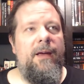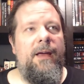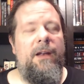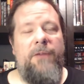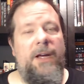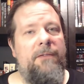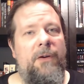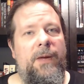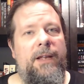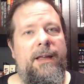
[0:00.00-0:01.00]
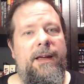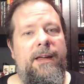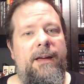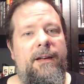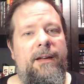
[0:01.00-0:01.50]
And if you haven't read that
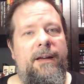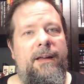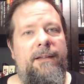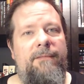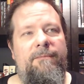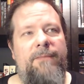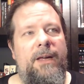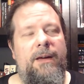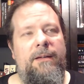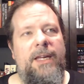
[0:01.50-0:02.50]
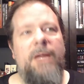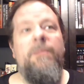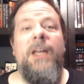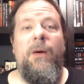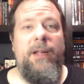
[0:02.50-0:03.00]
yet, I
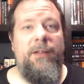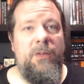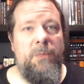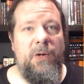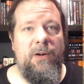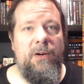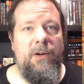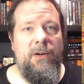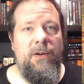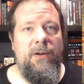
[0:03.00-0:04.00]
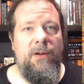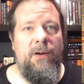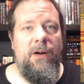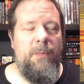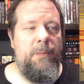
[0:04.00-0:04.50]
keep touting this book
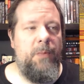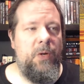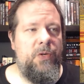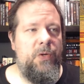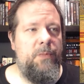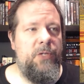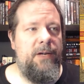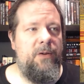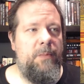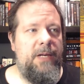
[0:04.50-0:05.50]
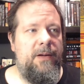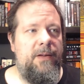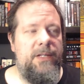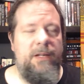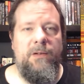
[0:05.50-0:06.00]
on my BookTube channel
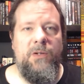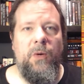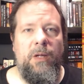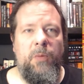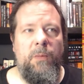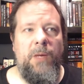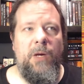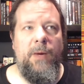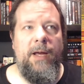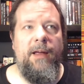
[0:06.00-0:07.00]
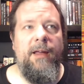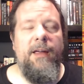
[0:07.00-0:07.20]
because it totally blew me away.